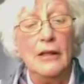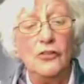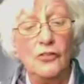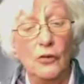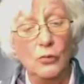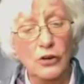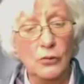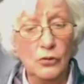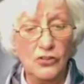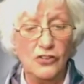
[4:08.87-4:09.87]
So what
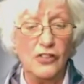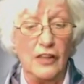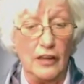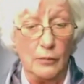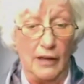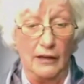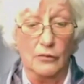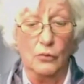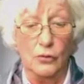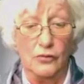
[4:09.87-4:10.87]
I wanted to think
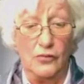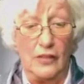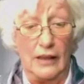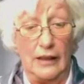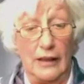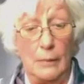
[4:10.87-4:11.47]
about was the